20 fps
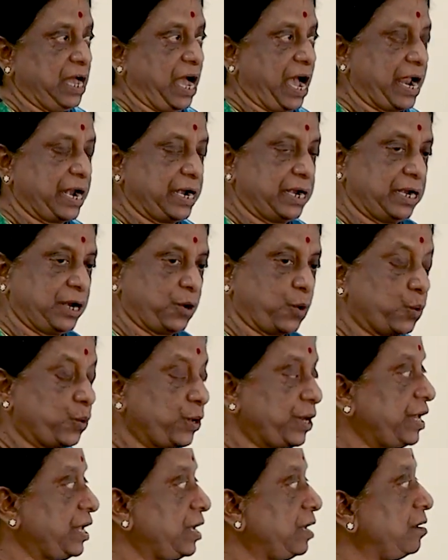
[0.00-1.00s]
and
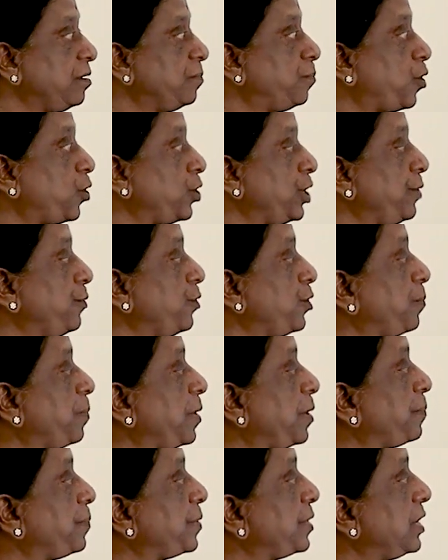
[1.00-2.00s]
only Bollywood
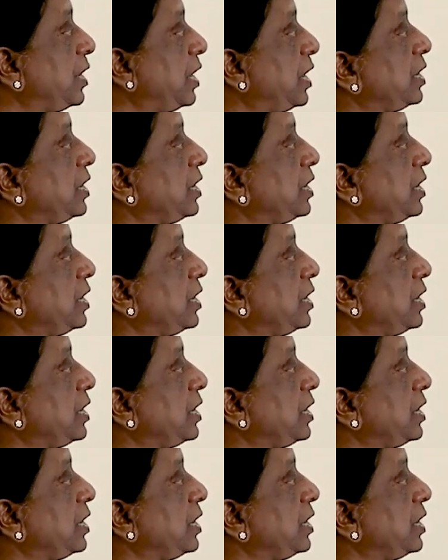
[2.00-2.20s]
people